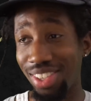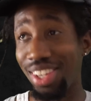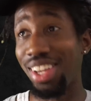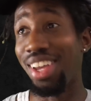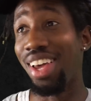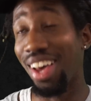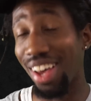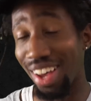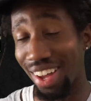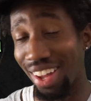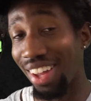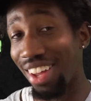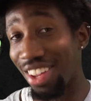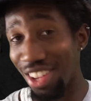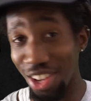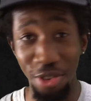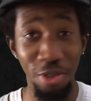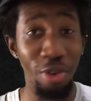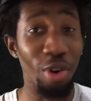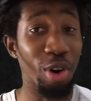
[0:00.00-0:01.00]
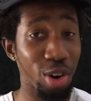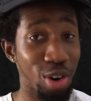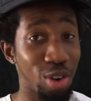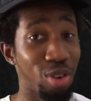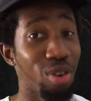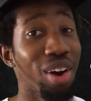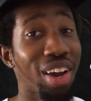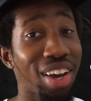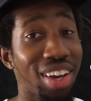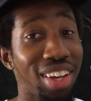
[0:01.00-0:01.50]
Yeah, you've heard
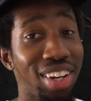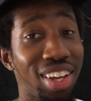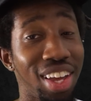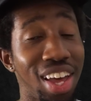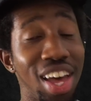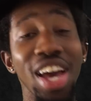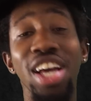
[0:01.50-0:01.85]
right.